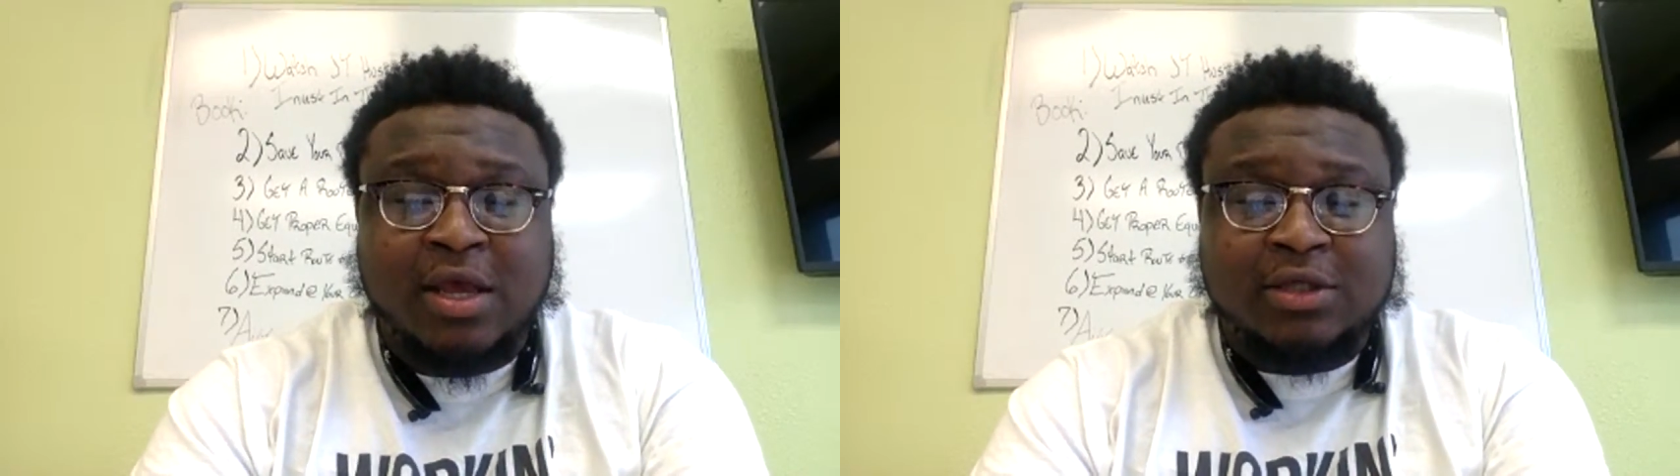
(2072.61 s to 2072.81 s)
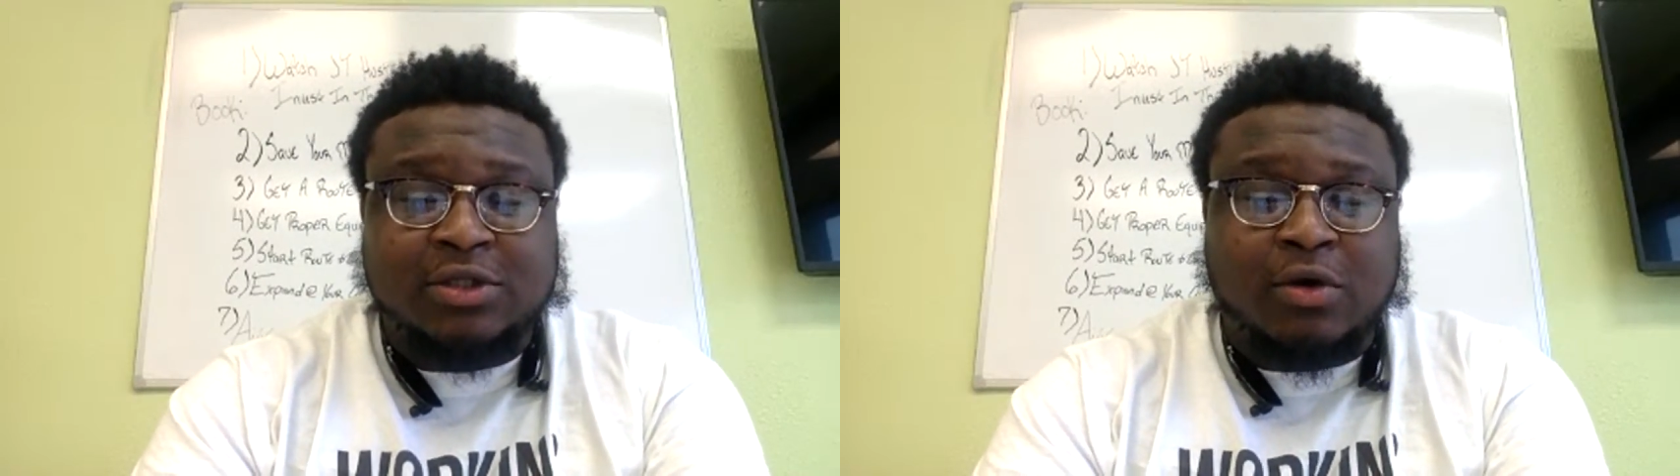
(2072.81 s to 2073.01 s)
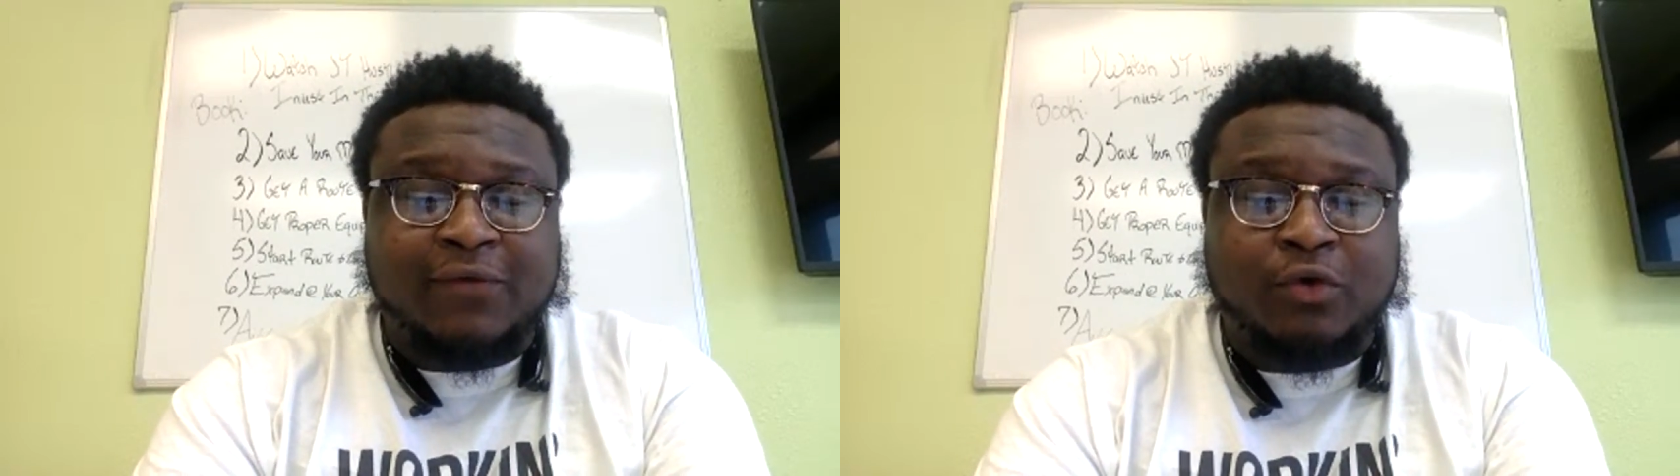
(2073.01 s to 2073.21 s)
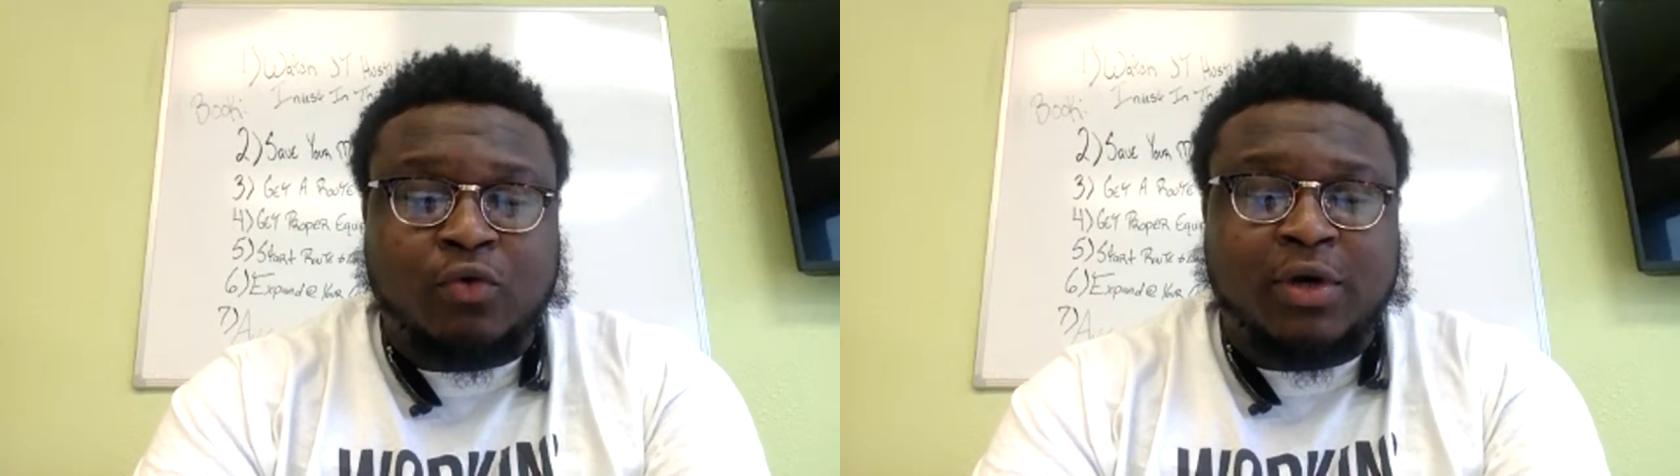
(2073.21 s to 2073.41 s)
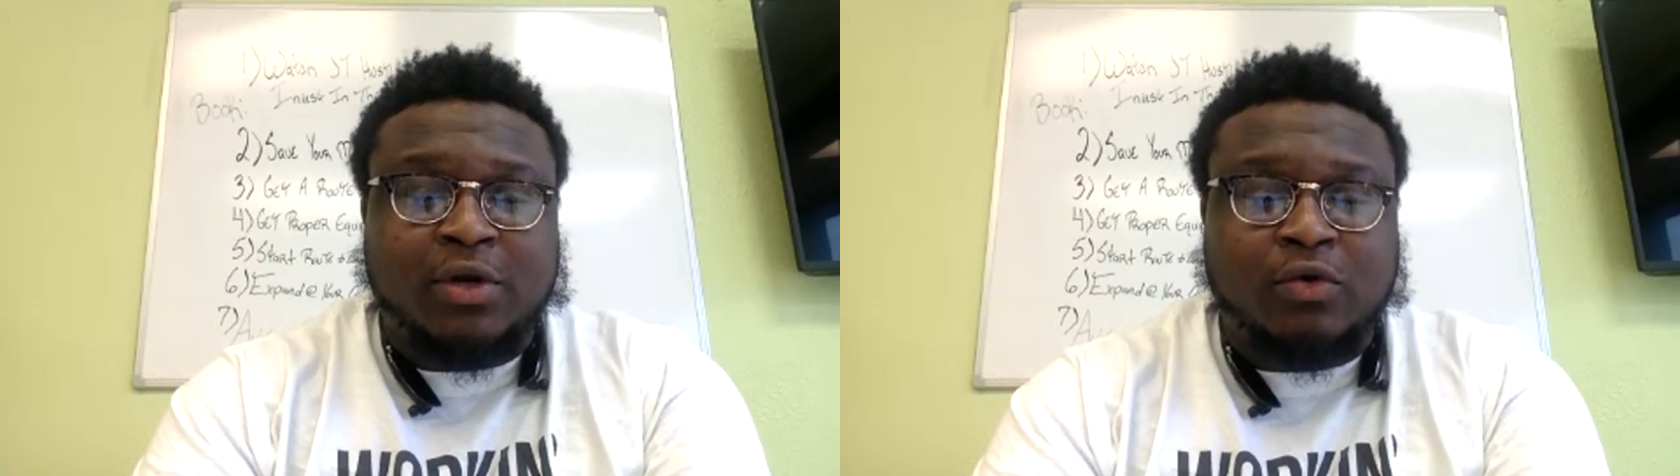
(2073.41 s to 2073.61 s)
So if you
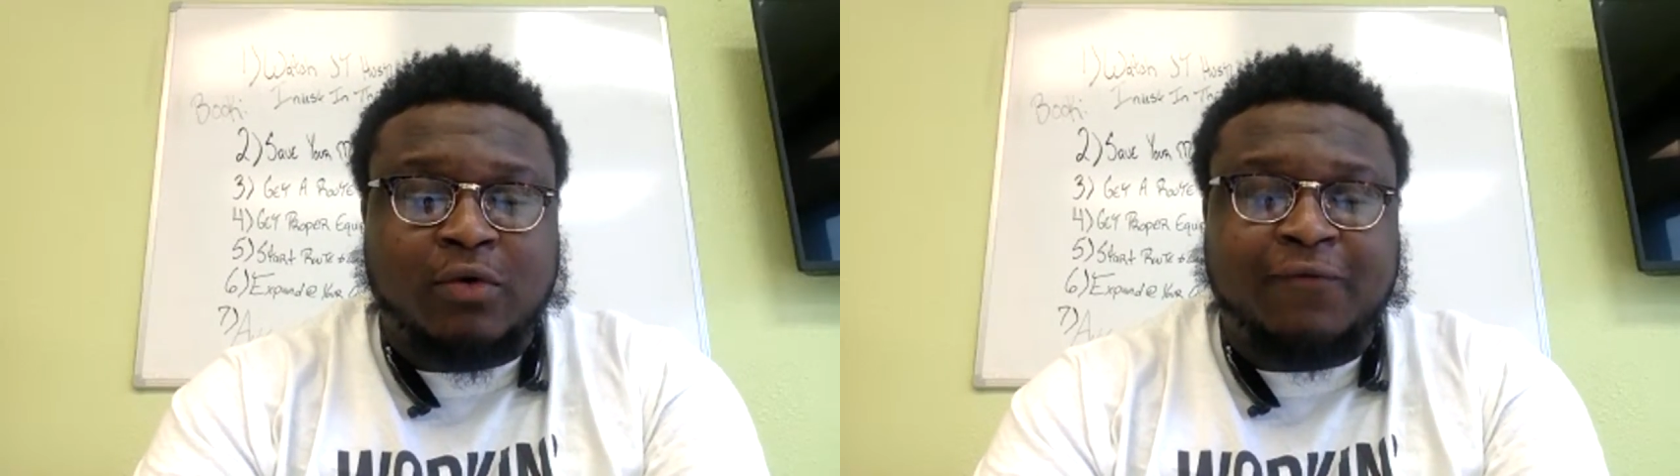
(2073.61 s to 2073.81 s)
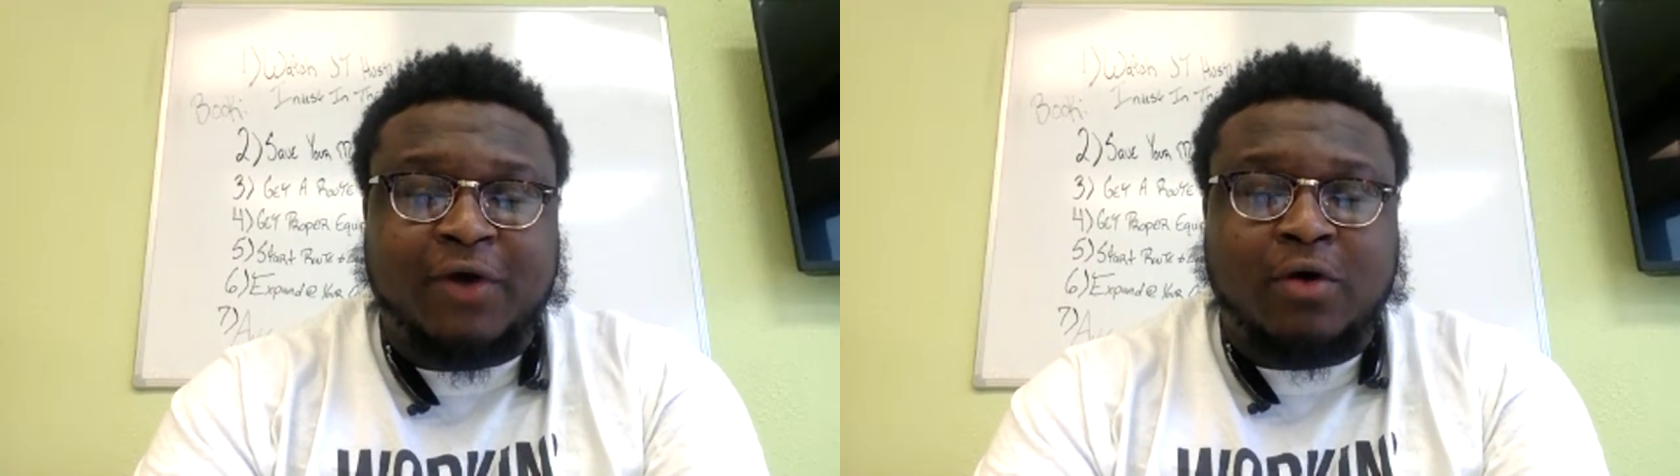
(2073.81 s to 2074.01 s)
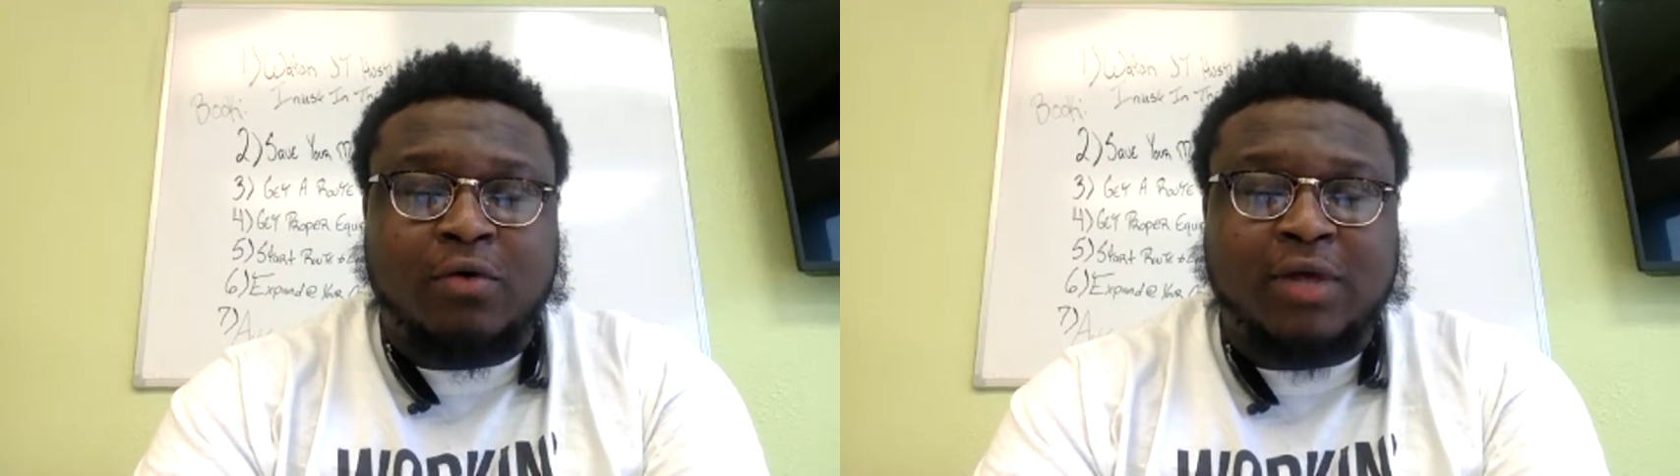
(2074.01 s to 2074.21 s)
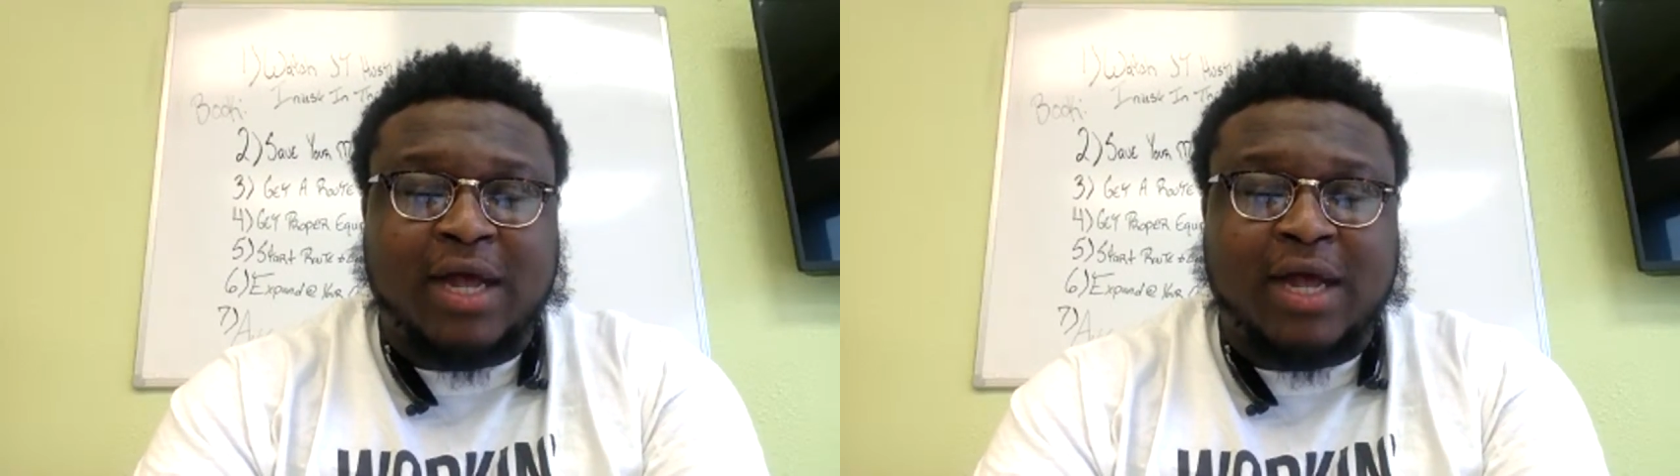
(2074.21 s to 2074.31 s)
want to do a phone